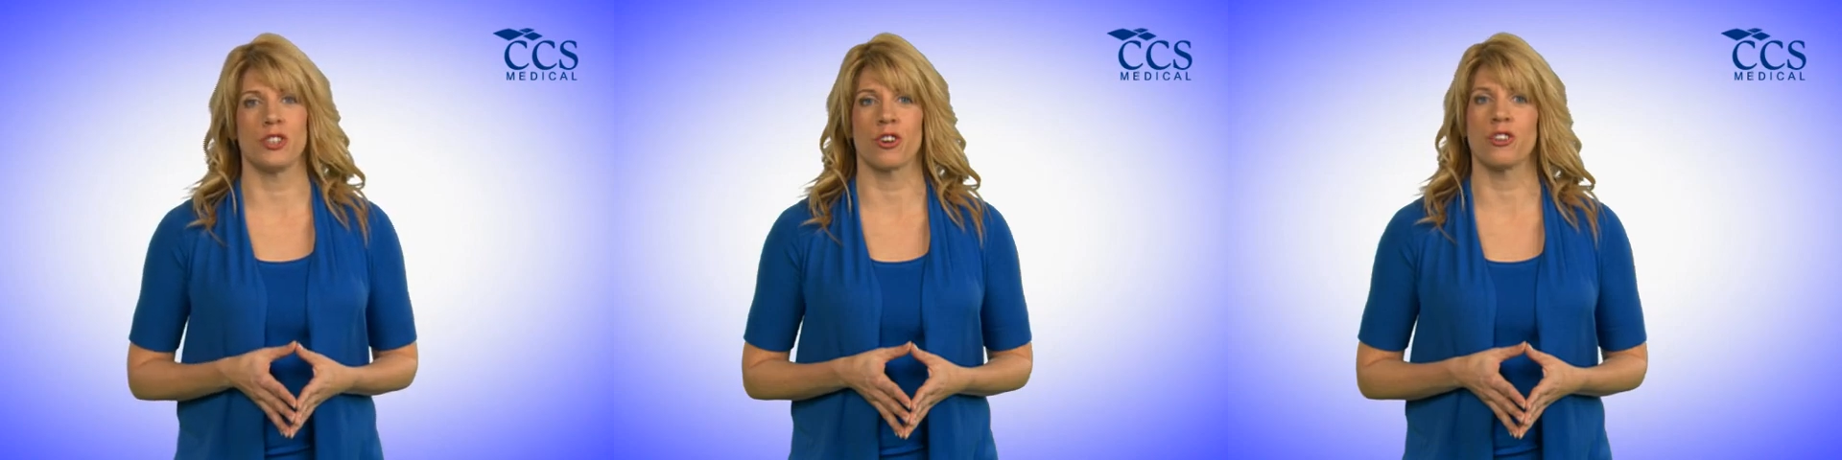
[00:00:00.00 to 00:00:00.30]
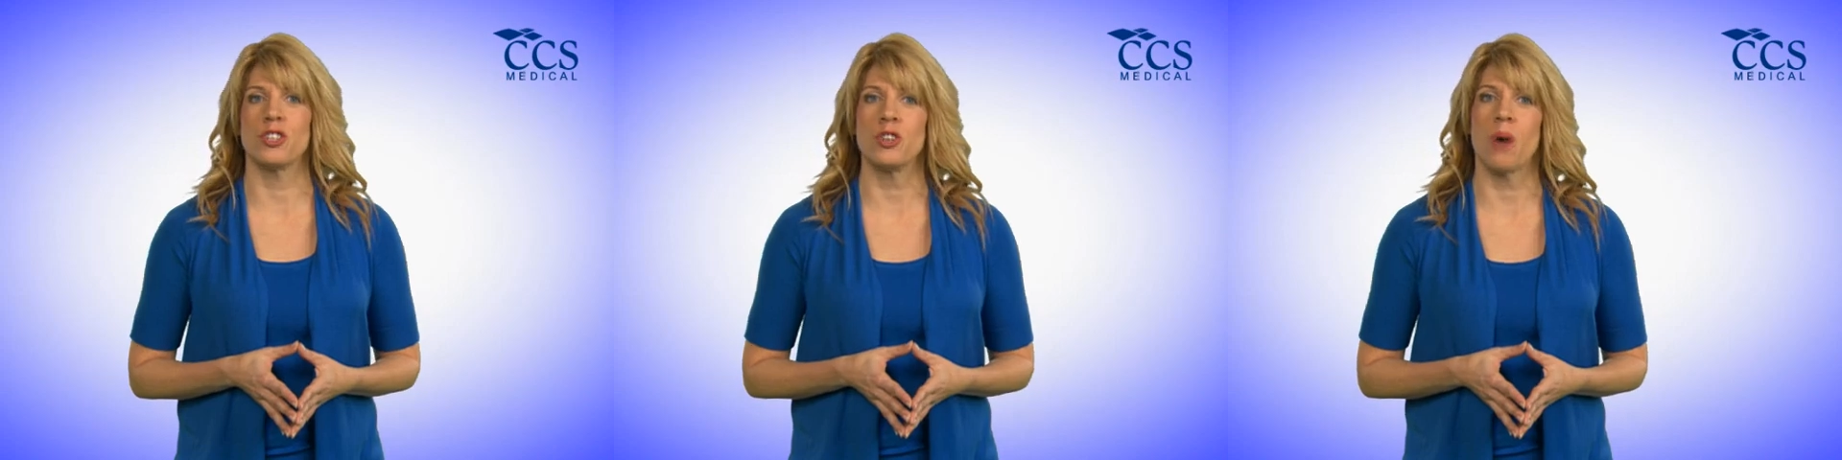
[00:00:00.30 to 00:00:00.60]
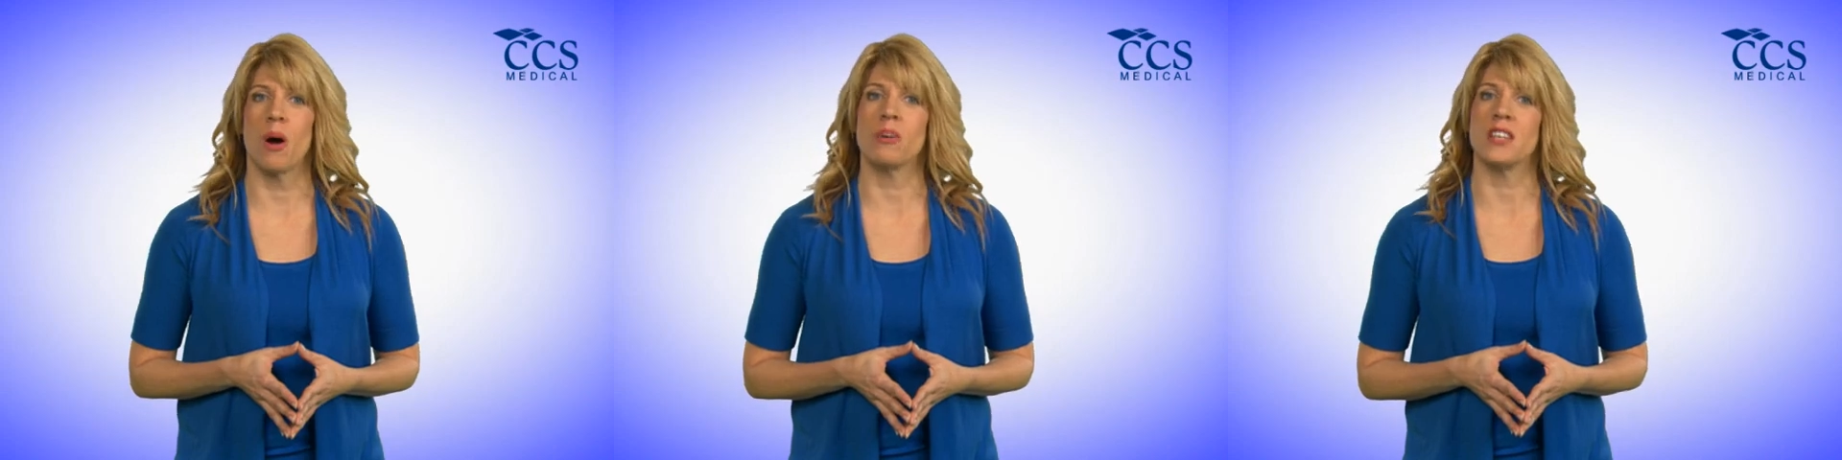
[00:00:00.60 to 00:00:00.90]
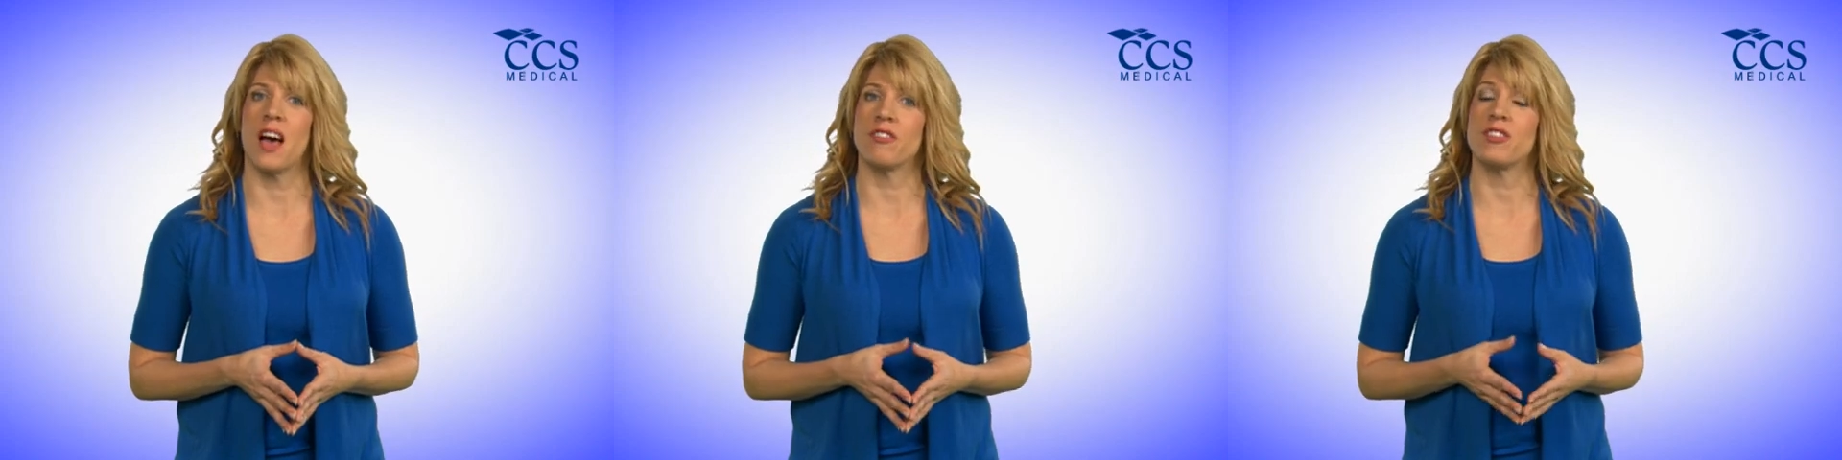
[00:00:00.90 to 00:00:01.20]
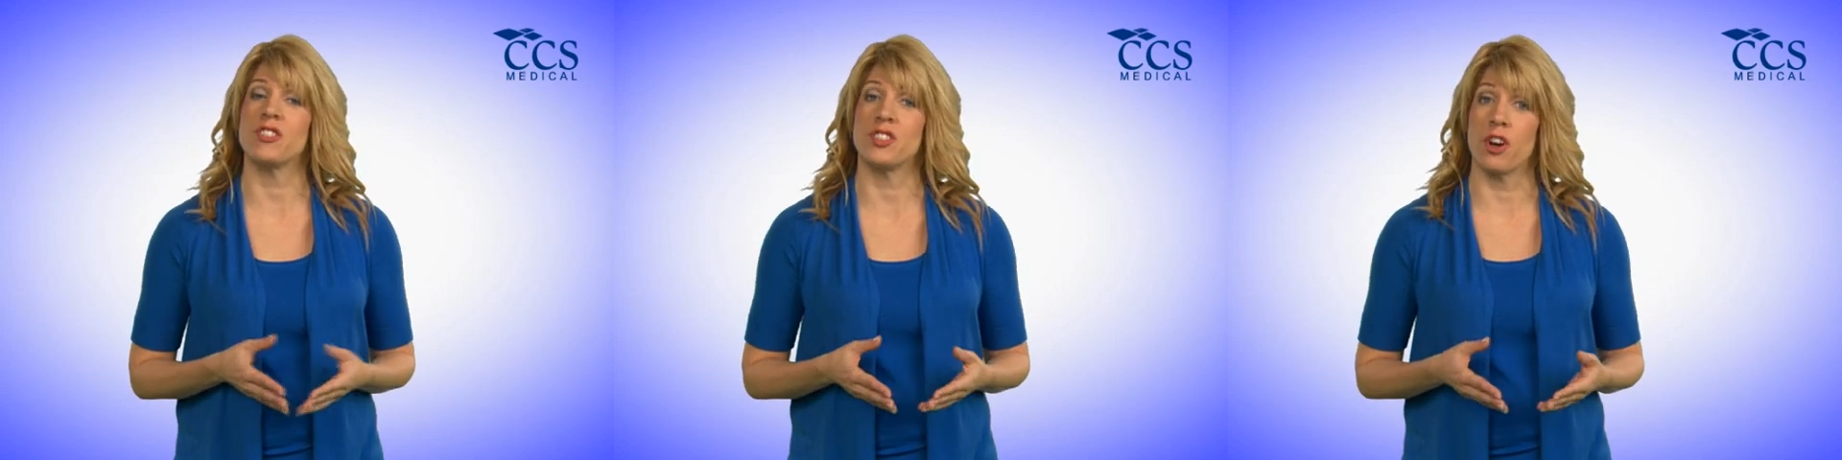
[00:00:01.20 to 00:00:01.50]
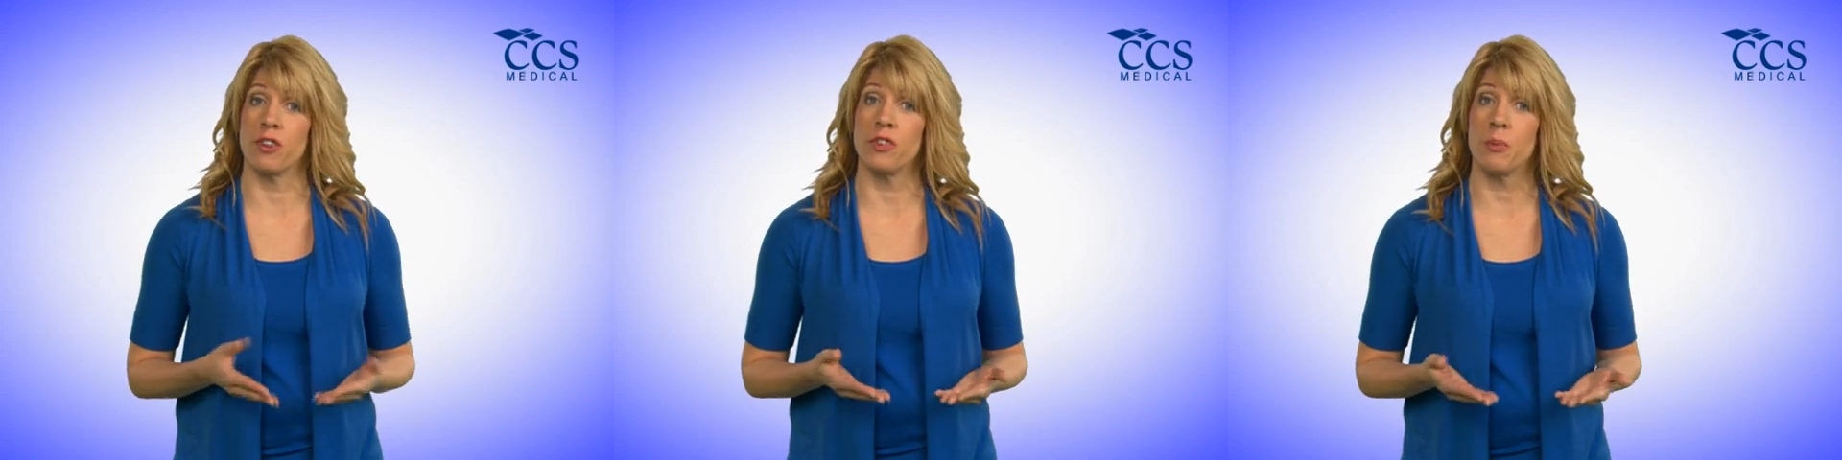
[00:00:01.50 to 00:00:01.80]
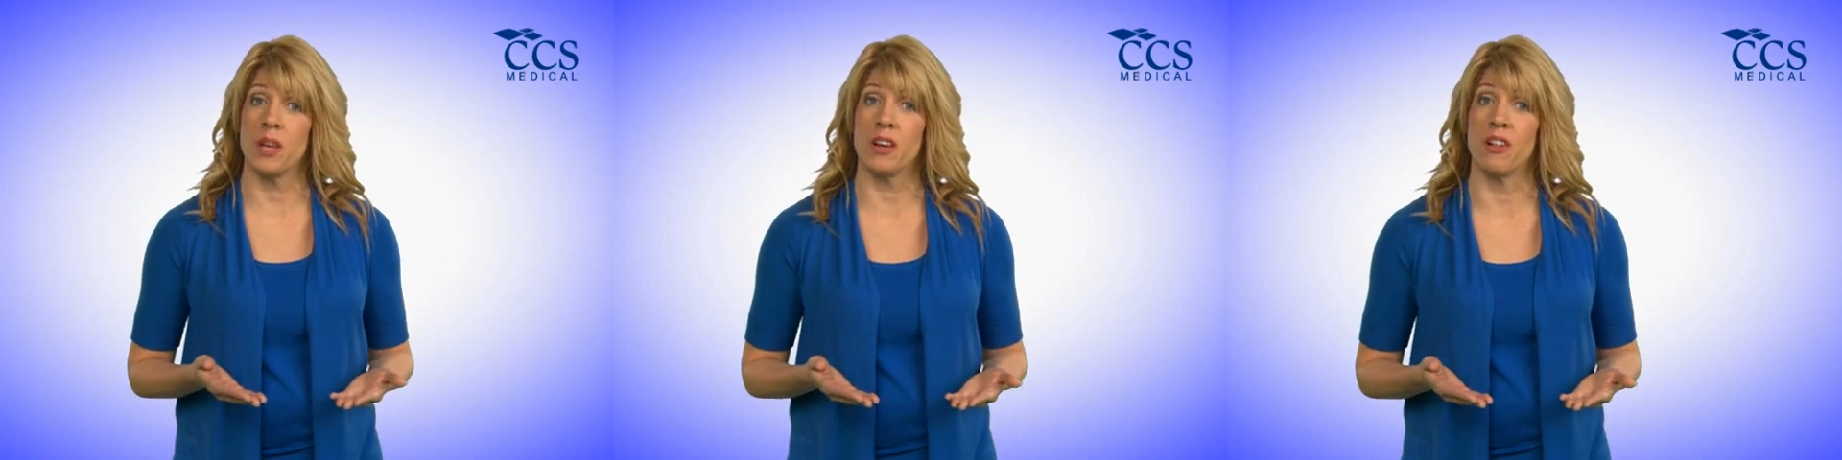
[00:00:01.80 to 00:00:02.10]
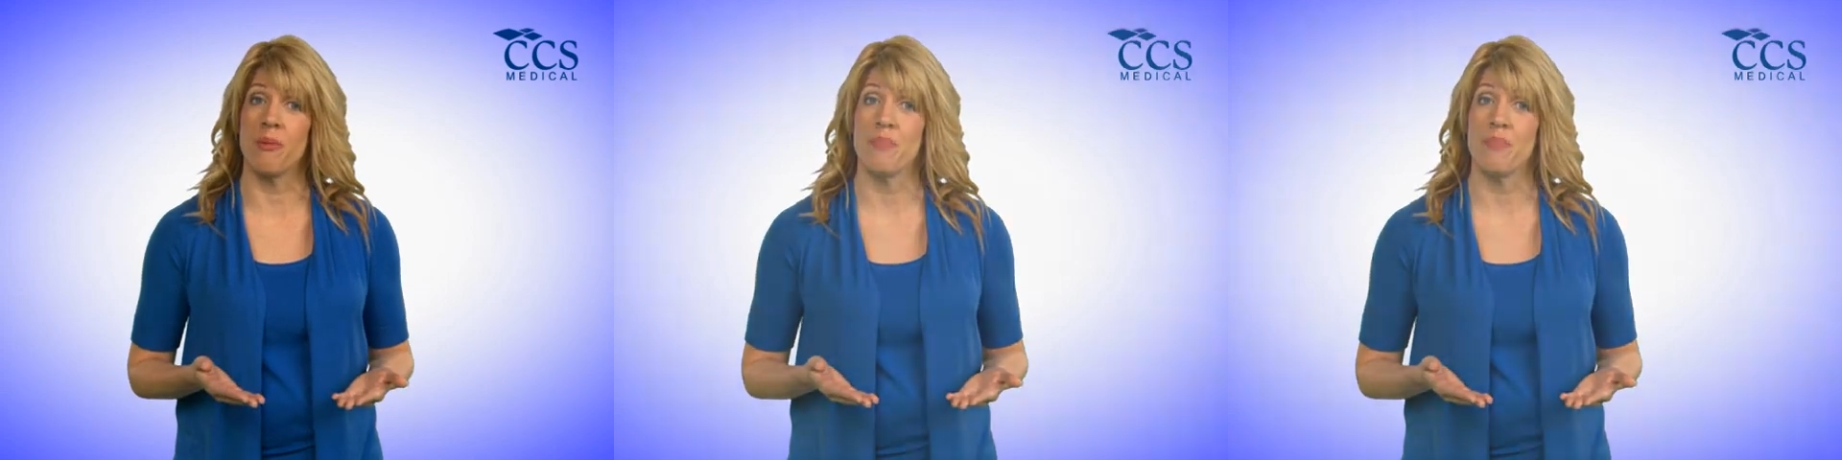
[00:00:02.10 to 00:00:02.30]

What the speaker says: sugar 2 hours after the start of your meal.